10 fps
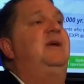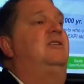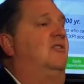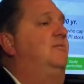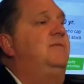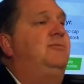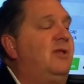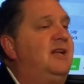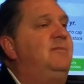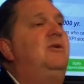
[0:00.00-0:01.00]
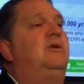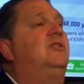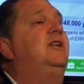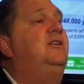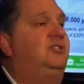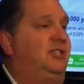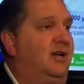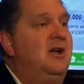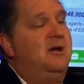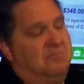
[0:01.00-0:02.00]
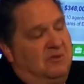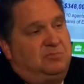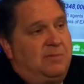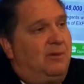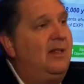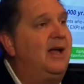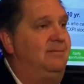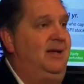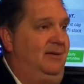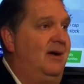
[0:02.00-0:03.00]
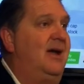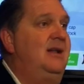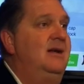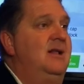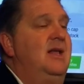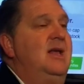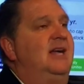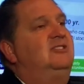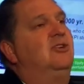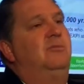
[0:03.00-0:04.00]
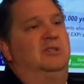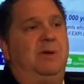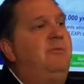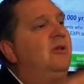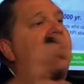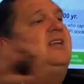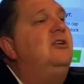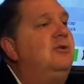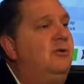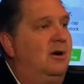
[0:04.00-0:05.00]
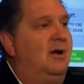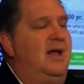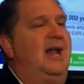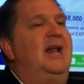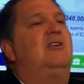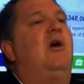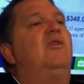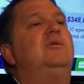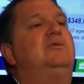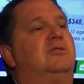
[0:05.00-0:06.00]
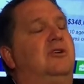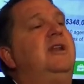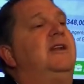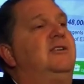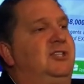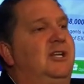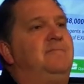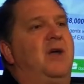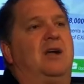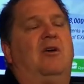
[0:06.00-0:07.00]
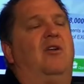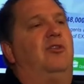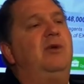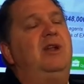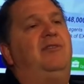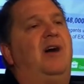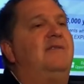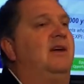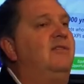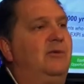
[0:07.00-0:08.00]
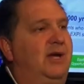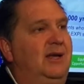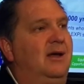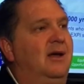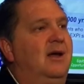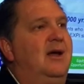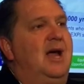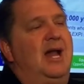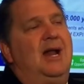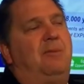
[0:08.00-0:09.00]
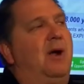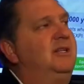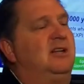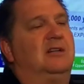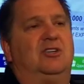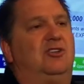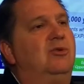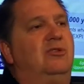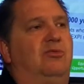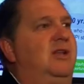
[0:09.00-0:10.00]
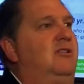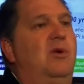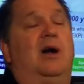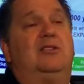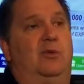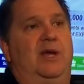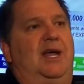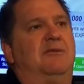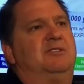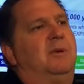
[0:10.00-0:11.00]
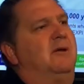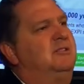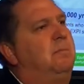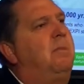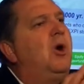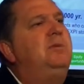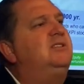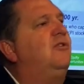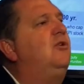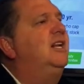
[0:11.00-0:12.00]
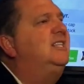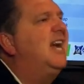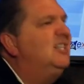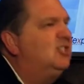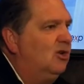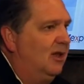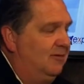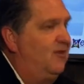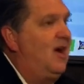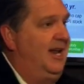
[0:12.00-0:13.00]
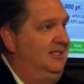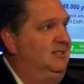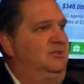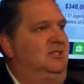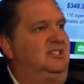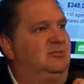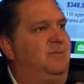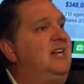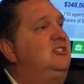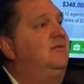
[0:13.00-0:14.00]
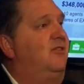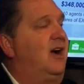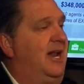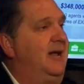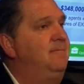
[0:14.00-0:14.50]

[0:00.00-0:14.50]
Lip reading: I called the people who liked me who had good energy. Most people like me, right? And so most people like you. And I called those with good energy. I called 3 to 5 every week. And I probably talked to 2 or 3 throughout the week. But I was purposeful and intentional on Fridays. It was the expansion Friday.